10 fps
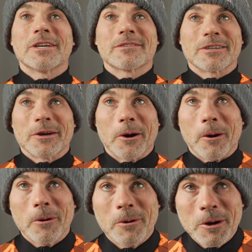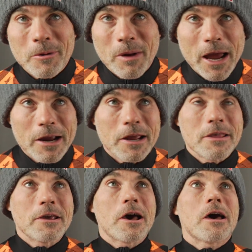years ago, back
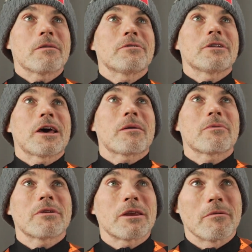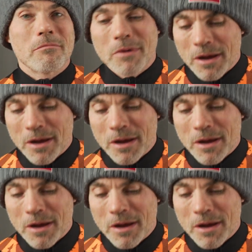in the Arnold Arboretum.